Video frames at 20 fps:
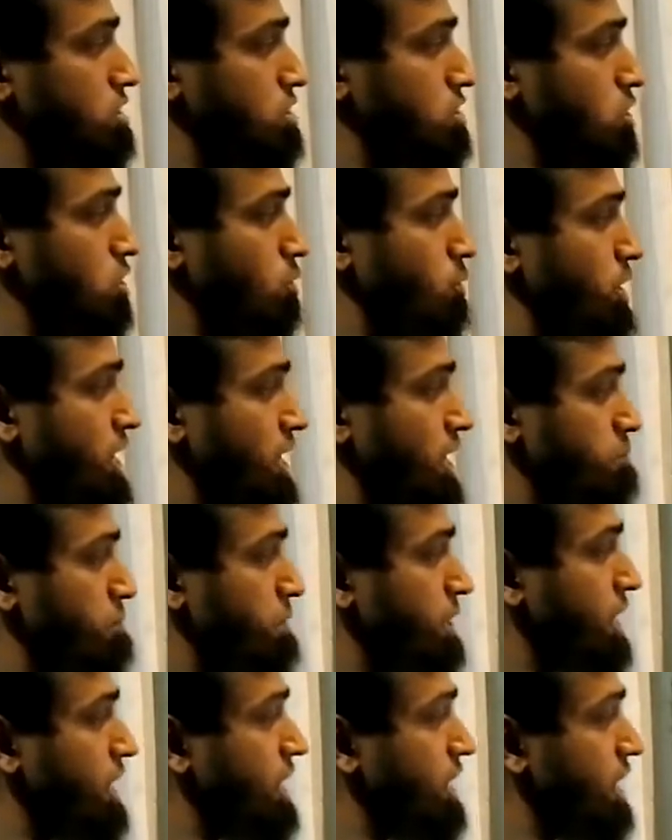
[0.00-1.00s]
So we can
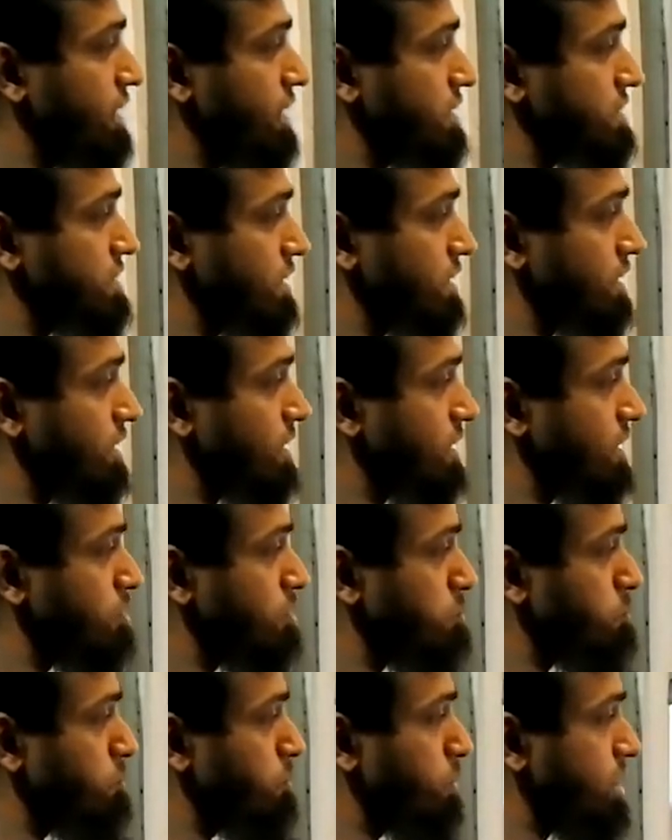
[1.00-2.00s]
make it as a
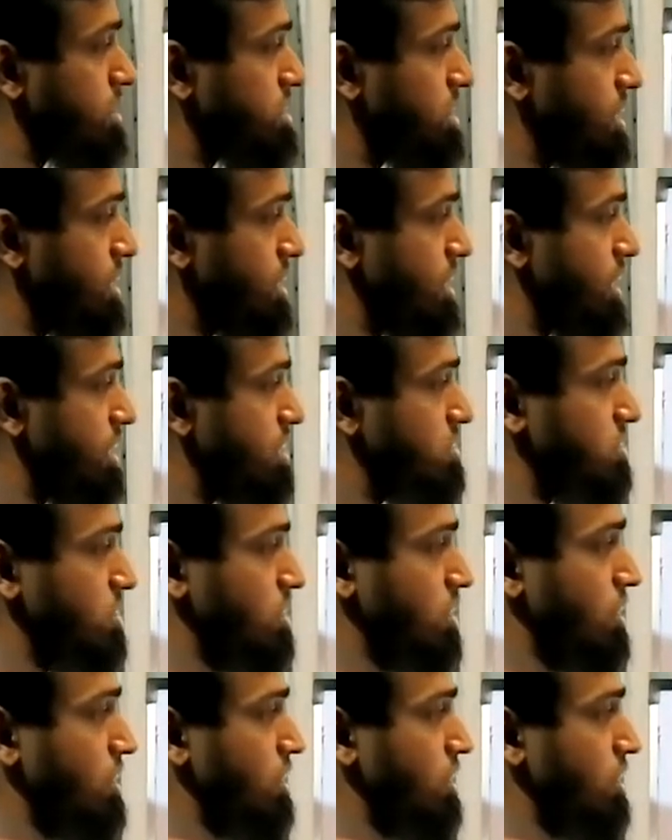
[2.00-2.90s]
percentage.